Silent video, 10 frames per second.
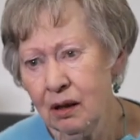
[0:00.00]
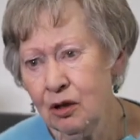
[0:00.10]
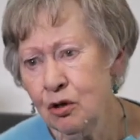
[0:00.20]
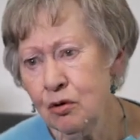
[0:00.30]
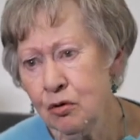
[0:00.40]

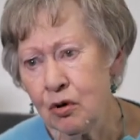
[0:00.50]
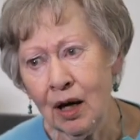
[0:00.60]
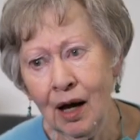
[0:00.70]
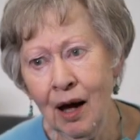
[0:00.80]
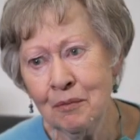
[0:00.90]
You
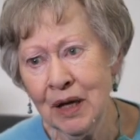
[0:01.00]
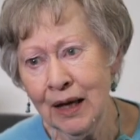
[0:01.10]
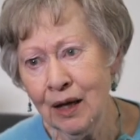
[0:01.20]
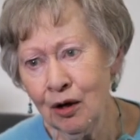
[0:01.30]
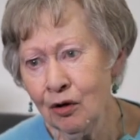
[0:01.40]
come
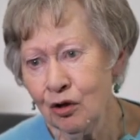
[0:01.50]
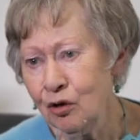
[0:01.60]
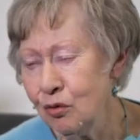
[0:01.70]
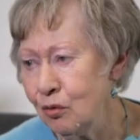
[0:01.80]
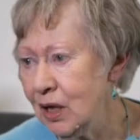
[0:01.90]
here,
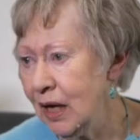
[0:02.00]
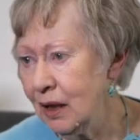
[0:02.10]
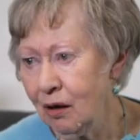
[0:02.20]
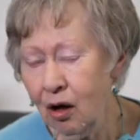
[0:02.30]
you get